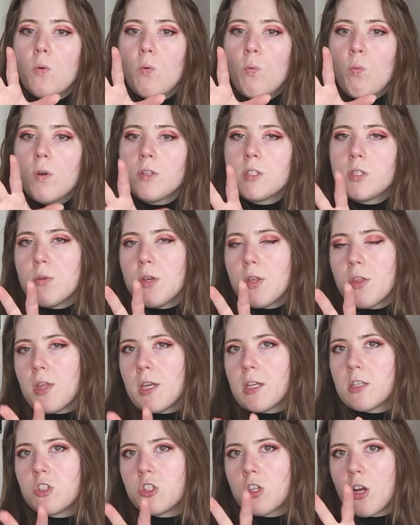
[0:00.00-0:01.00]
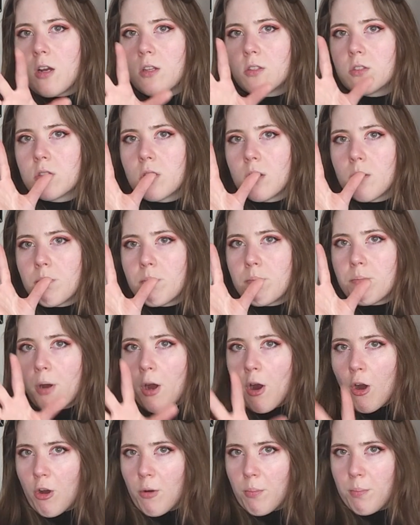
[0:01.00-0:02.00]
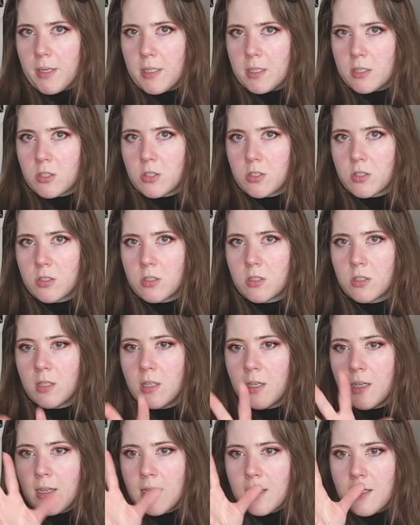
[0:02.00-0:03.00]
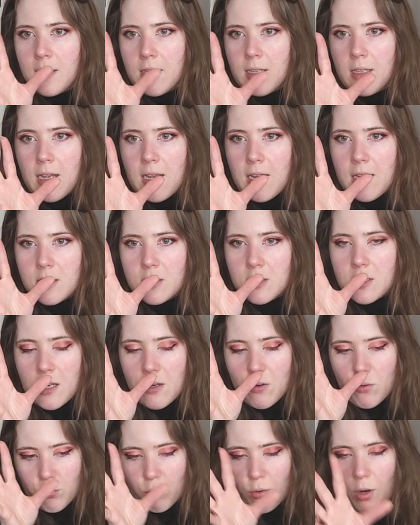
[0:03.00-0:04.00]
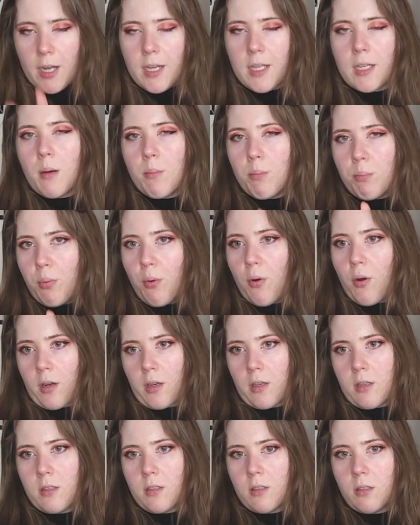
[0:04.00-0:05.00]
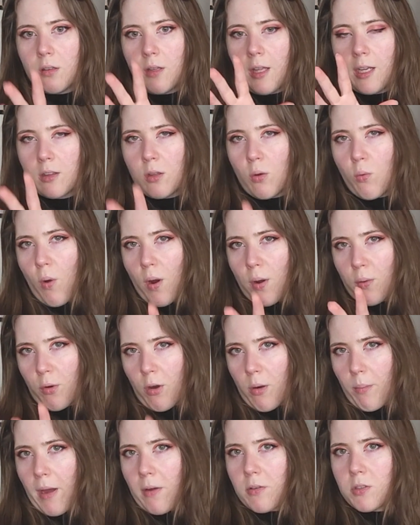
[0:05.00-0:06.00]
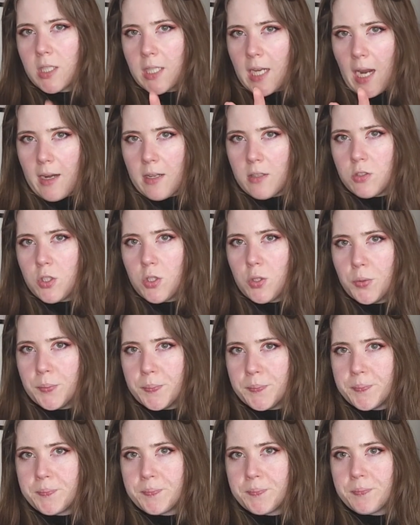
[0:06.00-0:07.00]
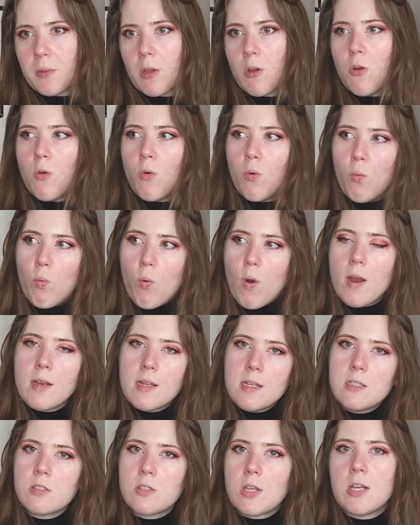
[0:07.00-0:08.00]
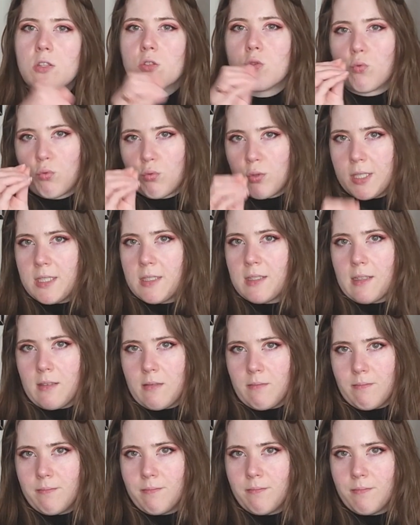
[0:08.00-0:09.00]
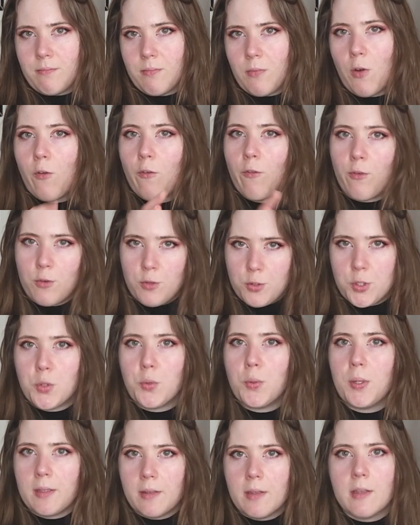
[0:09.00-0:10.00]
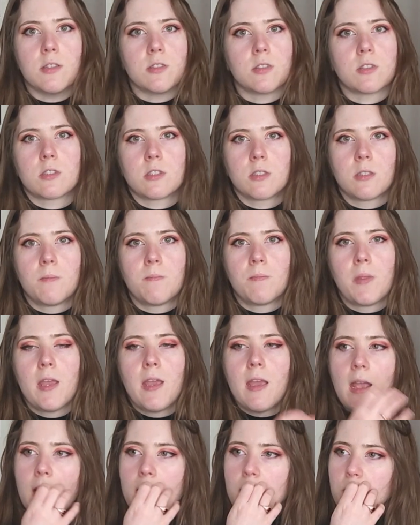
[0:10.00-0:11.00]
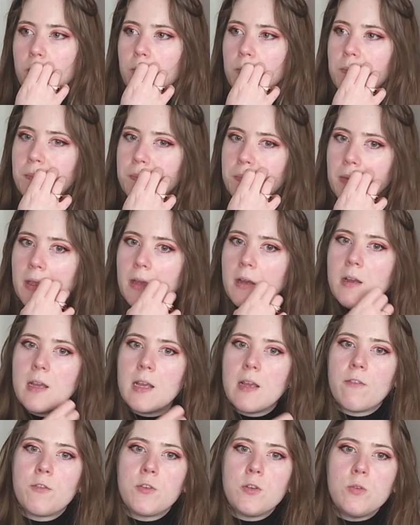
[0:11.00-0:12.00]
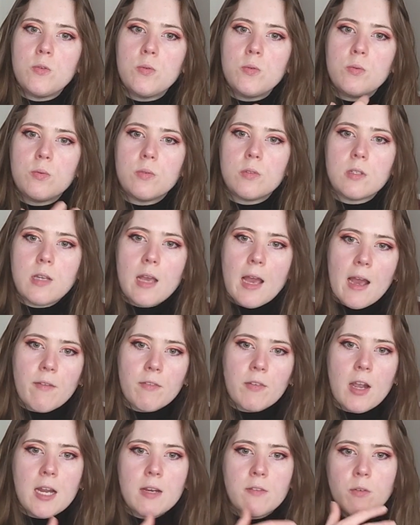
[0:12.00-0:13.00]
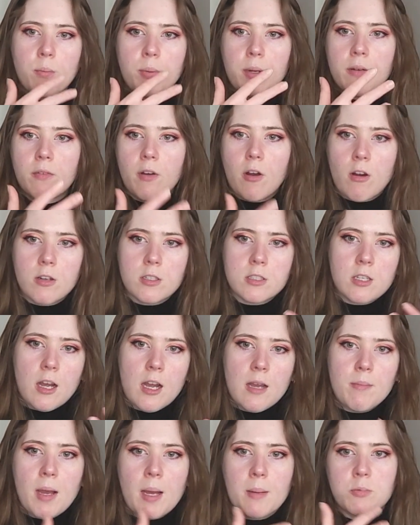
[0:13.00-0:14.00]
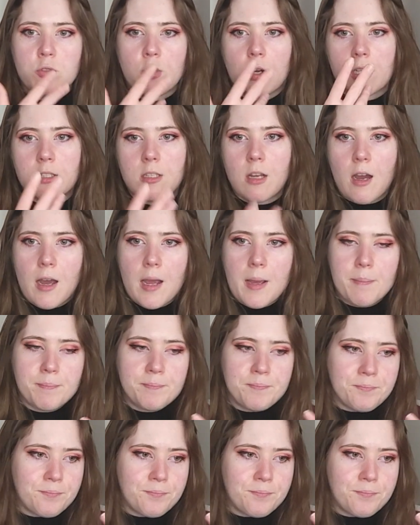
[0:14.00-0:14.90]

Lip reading: What do we think John's purpose is in writing a book like the one we're about to get into? What is his reason for doing this? And if you have kind of a bit of a hard time, abstract time,